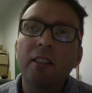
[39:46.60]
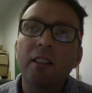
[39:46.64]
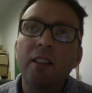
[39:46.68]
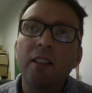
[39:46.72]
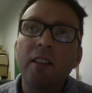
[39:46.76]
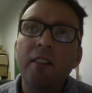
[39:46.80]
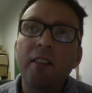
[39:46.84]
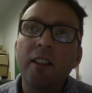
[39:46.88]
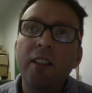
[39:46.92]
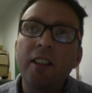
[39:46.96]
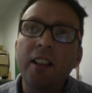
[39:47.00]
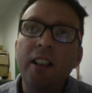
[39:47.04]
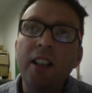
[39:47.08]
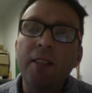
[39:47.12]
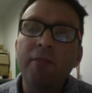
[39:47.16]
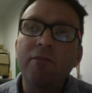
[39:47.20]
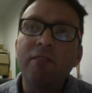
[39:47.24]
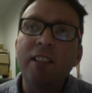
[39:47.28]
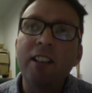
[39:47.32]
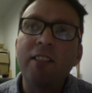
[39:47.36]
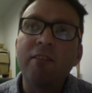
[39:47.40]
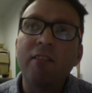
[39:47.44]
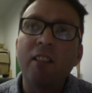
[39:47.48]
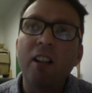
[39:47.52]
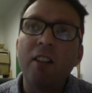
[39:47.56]
the
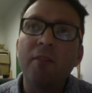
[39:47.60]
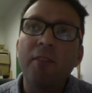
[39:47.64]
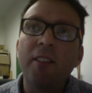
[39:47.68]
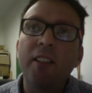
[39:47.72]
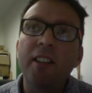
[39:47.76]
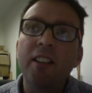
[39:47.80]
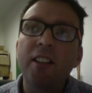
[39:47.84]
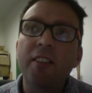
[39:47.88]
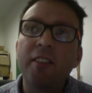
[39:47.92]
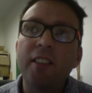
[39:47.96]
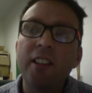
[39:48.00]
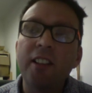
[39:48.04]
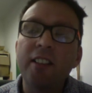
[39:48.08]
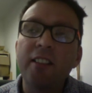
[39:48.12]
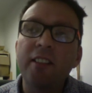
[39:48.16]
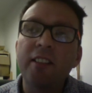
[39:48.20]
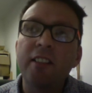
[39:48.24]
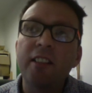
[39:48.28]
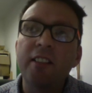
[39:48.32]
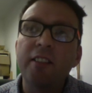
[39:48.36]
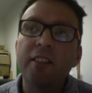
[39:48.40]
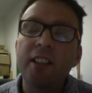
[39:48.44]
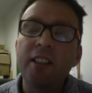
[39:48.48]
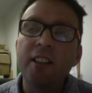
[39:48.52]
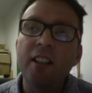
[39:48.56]
delivery drivers, the,
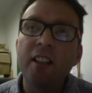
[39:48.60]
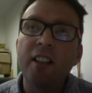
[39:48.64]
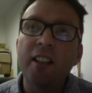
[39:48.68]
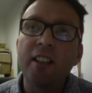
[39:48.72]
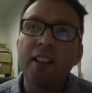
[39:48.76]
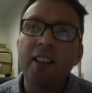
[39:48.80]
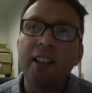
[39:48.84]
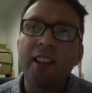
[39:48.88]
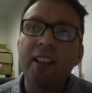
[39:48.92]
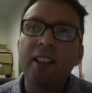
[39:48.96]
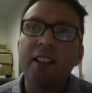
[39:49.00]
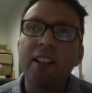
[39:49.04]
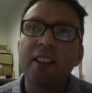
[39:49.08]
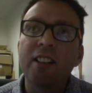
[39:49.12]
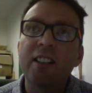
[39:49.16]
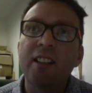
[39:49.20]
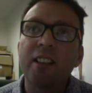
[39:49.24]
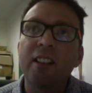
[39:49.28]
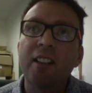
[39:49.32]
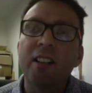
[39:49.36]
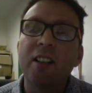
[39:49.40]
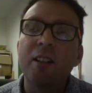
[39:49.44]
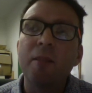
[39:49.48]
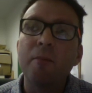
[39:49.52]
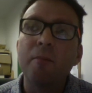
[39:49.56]
the nurses,
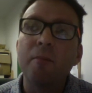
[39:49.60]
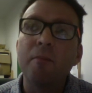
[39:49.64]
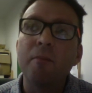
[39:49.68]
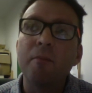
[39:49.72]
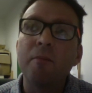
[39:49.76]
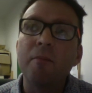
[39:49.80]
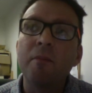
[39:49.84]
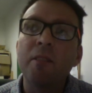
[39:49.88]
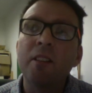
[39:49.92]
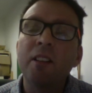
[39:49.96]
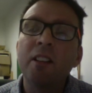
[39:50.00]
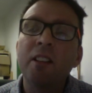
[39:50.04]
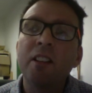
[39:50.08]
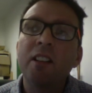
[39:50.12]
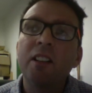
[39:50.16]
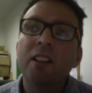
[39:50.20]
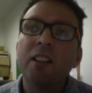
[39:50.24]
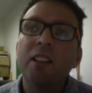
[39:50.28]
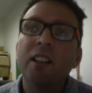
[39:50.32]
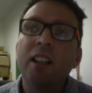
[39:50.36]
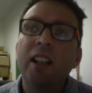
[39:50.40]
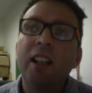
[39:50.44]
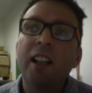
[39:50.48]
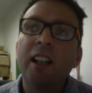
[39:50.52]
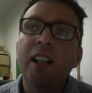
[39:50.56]
um,
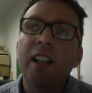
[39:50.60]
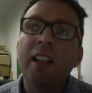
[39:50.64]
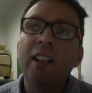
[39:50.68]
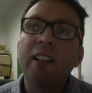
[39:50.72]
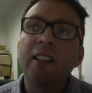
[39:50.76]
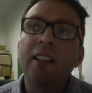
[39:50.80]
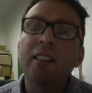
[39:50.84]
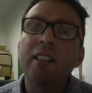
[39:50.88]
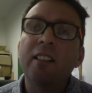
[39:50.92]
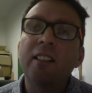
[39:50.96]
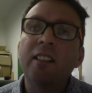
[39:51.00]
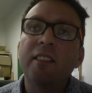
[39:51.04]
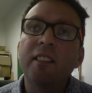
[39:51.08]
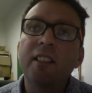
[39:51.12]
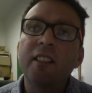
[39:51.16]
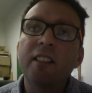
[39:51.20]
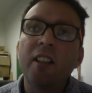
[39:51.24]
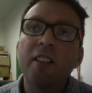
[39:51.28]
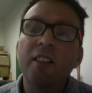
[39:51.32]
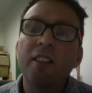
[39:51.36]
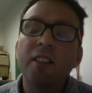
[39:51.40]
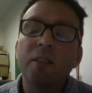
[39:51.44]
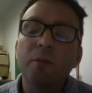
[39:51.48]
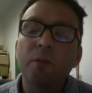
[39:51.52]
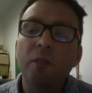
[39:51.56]
and the
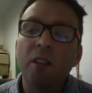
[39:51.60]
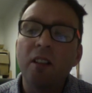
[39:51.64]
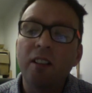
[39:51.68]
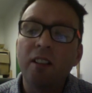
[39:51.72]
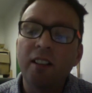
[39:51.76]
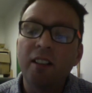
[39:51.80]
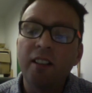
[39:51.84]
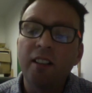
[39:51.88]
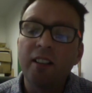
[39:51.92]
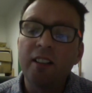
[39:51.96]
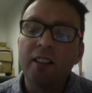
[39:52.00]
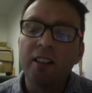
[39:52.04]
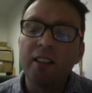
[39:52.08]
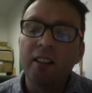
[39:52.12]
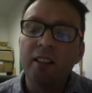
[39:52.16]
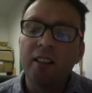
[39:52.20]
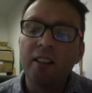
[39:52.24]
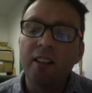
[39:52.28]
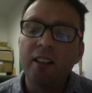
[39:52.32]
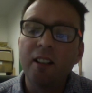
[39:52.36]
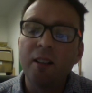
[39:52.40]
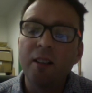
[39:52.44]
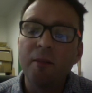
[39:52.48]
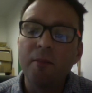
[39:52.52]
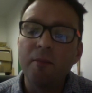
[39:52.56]
social workers,
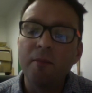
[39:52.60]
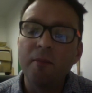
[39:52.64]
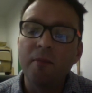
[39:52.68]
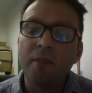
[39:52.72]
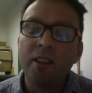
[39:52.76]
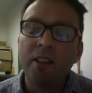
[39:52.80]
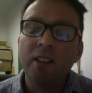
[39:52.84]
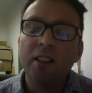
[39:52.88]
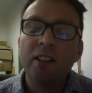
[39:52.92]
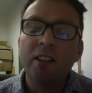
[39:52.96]
um,